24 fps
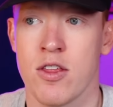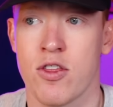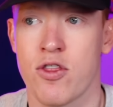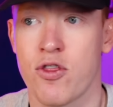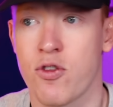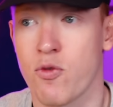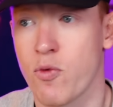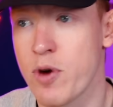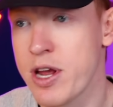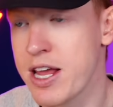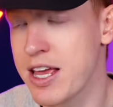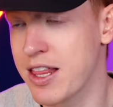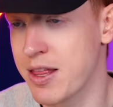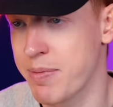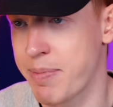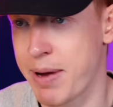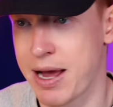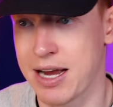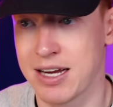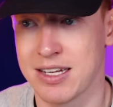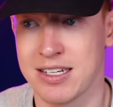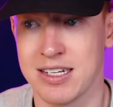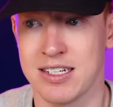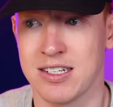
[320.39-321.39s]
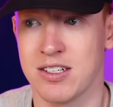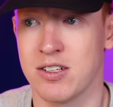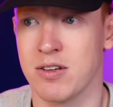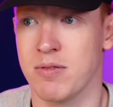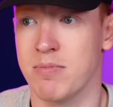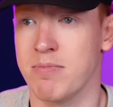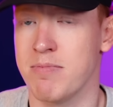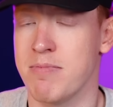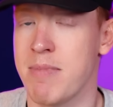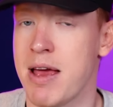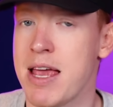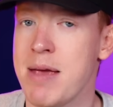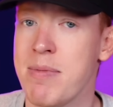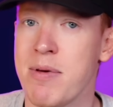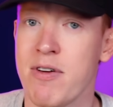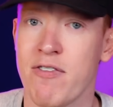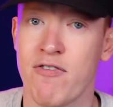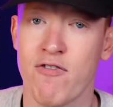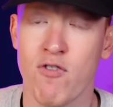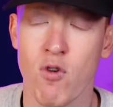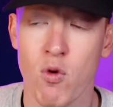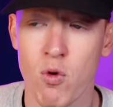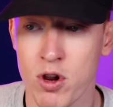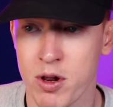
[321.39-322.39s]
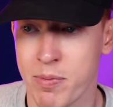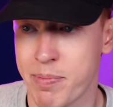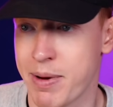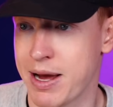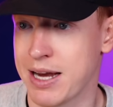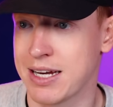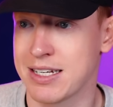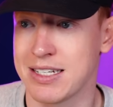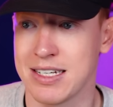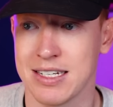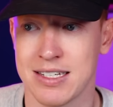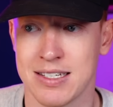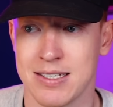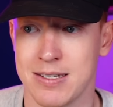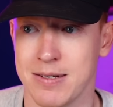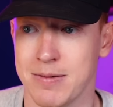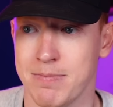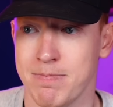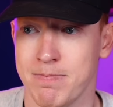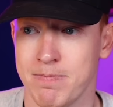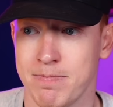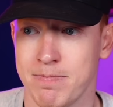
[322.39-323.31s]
3 at the back system, maybe a 4 at the back system.